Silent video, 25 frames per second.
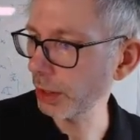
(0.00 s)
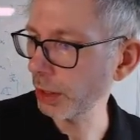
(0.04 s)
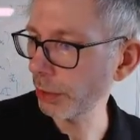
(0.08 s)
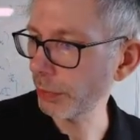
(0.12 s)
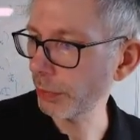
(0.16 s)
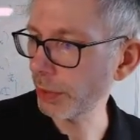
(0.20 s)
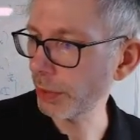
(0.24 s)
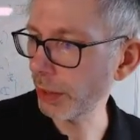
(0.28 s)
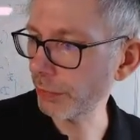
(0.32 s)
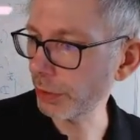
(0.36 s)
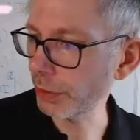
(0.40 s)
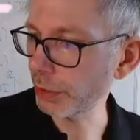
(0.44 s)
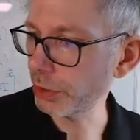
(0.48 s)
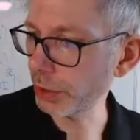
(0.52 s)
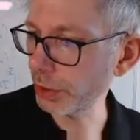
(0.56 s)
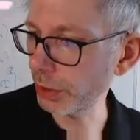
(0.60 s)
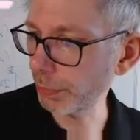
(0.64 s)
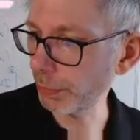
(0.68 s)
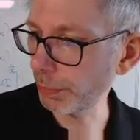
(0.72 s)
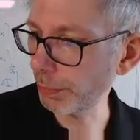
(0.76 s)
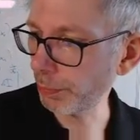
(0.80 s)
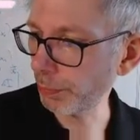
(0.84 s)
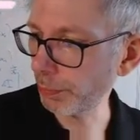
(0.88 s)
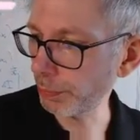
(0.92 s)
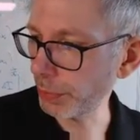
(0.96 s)
We have the GDP
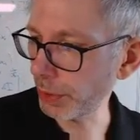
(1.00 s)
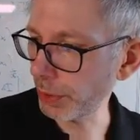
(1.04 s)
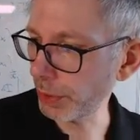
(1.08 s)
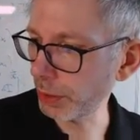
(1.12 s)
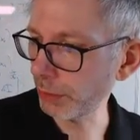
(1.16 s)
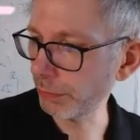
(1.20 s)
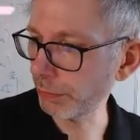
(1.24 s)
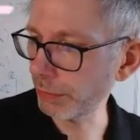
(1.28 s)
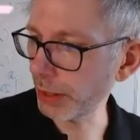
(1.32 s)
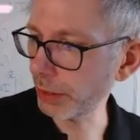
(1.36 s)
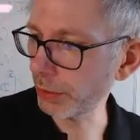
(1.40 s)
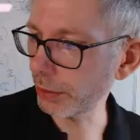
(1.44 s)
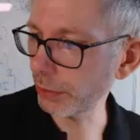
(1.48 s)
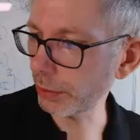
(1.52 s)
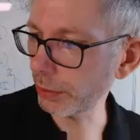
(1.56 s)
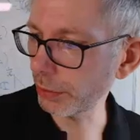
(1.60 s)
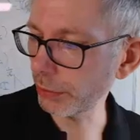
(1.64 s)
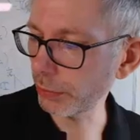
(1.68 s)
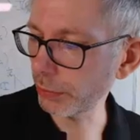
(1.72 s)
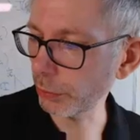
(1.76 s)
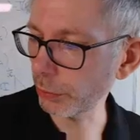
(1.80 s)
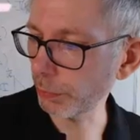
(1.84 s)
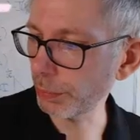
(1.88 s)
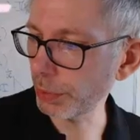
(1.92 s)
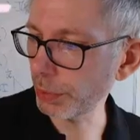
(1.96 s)
deflators,
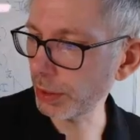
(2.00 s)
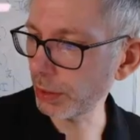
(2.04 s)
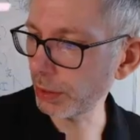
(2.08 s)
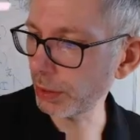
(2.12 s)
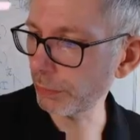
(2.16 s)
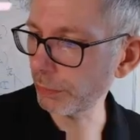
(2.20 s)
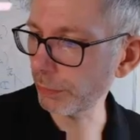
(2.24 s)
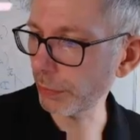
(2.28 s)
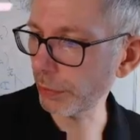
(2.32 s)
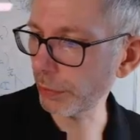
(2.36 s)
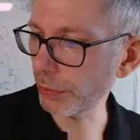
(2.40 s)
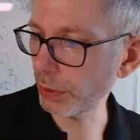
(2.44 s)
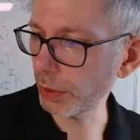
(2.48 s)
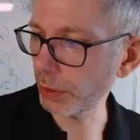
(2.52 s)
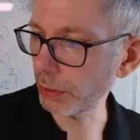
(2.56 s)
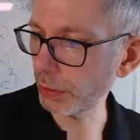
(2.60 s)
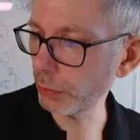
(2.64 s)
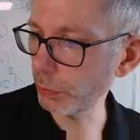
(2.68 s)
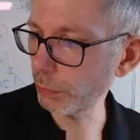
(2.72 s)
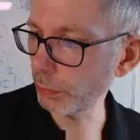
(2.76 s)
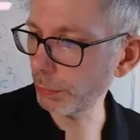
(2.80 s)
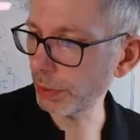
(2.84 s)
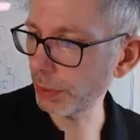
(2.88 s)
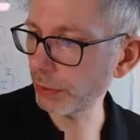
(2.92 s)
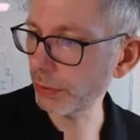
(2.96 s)
so P for the
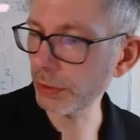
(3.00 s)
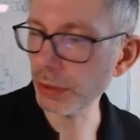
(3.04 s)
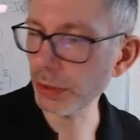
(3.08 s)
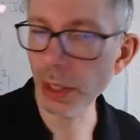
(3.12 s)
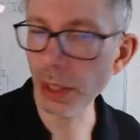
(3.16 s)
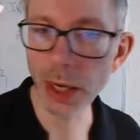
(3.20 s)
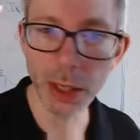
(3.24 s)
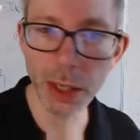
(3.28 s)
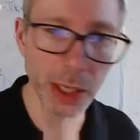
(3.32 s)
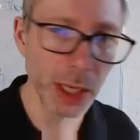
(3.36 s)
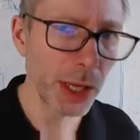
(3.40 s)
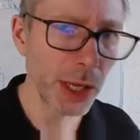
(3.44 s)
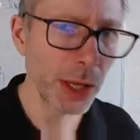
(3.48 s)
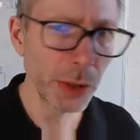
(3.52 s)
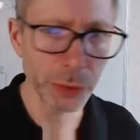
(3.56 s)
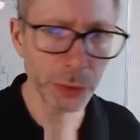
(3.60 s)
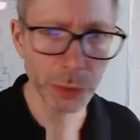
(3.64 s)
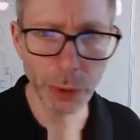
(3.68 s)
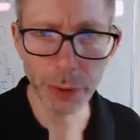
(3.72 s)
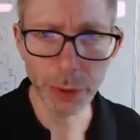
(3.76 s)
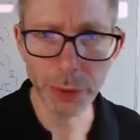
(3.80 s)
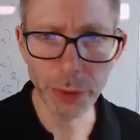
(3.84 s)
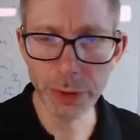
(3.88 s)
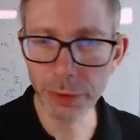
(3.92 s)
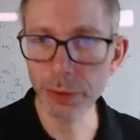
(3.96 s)
EU, P star.
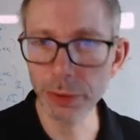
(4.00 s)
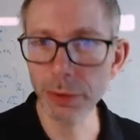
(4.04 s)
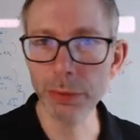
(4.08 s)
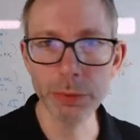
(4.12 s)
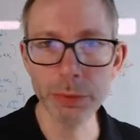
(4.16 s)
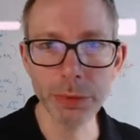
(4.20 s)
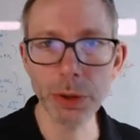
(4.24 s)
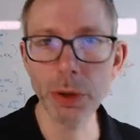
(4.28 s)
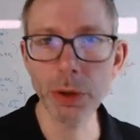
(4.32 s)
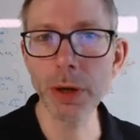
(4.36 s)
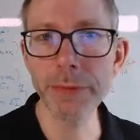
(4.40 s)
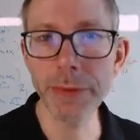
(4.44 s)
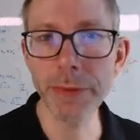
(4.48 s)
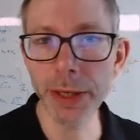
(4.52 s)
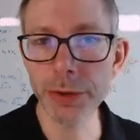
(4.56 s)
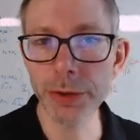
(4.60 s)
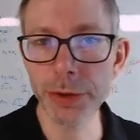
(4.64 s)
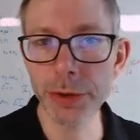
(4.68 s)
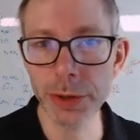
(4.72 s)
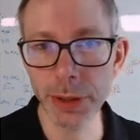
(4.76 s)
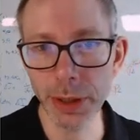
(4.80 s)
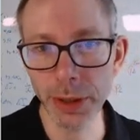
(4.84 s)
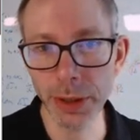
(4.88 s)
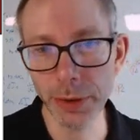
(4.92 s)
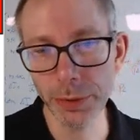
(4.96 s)
So the
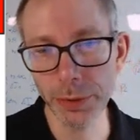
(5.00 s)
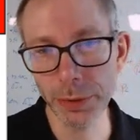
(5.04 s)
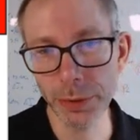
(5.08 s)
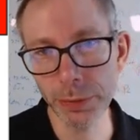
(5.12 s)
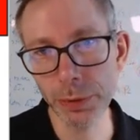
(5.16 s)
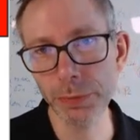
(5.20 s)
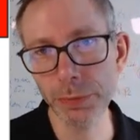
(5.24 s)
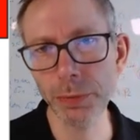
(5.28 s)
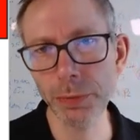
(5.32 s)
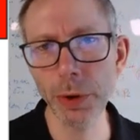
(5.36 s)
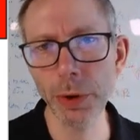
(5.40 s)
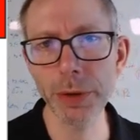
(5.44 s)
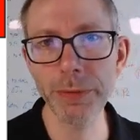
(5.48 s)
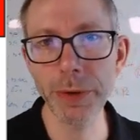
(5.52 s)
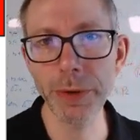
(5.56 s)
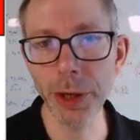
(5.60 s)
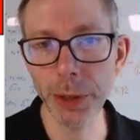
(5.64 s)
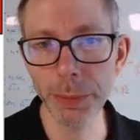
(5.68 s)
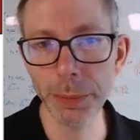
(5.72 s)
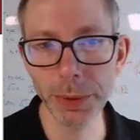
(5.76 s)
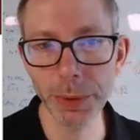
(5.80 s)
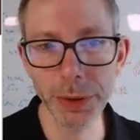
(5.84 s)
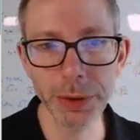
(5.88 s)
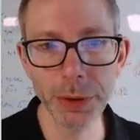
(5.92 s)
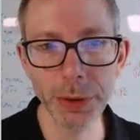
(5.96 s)
convention is foreign
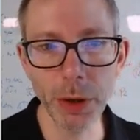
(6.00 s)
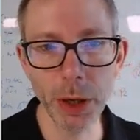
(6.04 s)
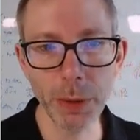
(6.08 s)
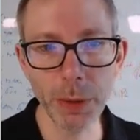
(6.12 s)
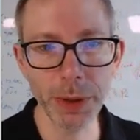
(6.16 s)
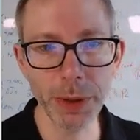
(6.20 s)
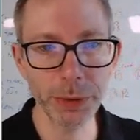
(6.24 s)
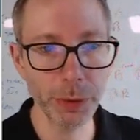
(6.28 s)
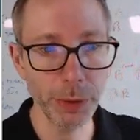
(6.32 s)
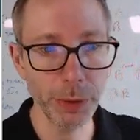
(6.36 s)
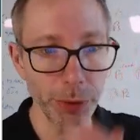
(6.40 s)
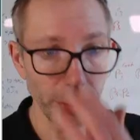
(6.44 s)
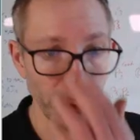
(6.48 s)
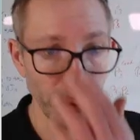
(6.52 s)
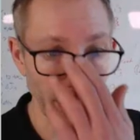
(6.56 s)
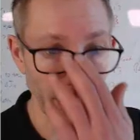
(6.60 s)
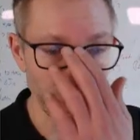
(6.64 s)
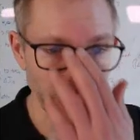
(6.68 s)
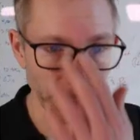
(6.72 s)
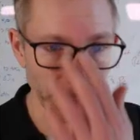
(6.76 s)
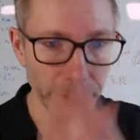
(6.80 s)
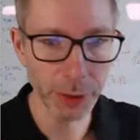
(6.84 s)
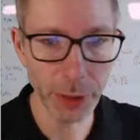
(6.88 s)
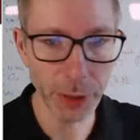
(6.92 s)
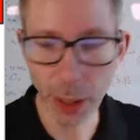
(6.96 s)
variables are always going to have
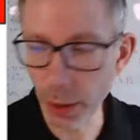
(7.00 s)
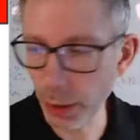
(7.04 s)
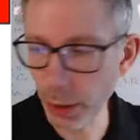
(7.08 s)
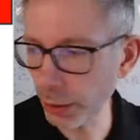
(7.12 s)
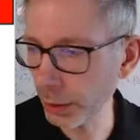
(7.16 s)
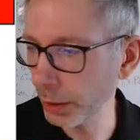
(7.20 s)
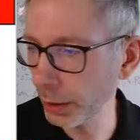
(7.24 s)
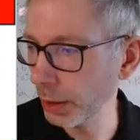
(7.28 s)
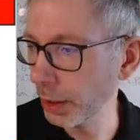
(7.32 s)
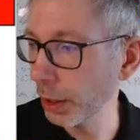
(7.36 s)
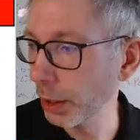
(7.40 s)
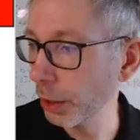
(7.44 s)
a star.